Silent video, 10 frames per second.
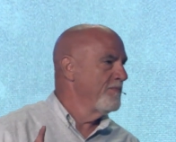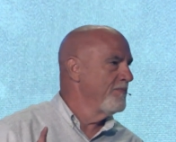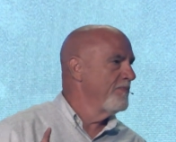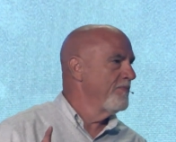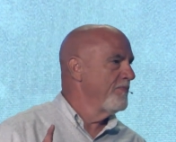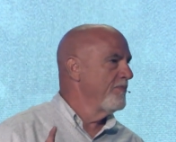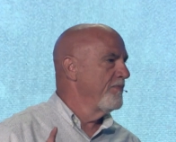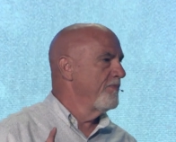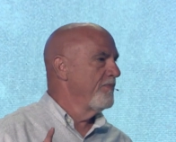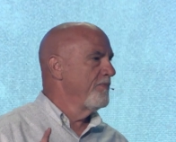
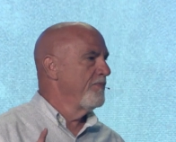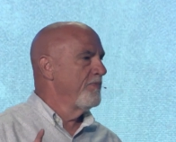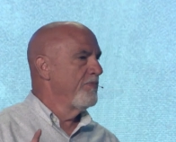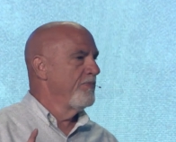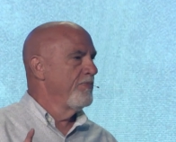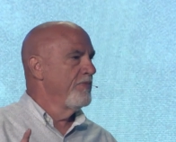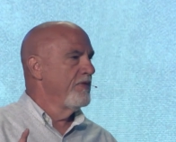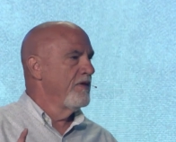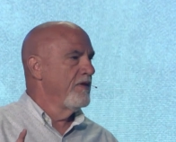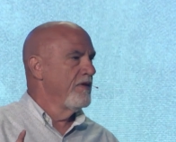
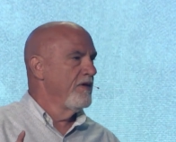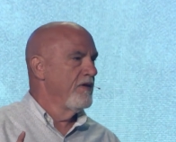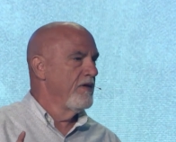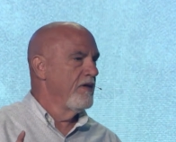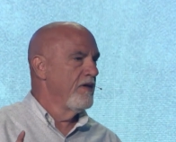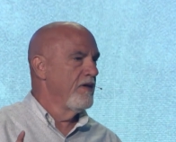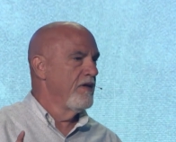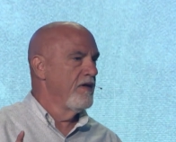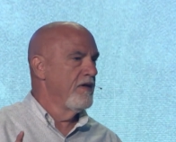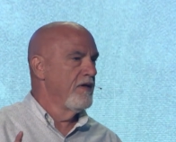
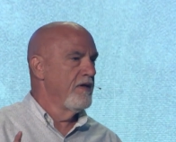(no one is talking)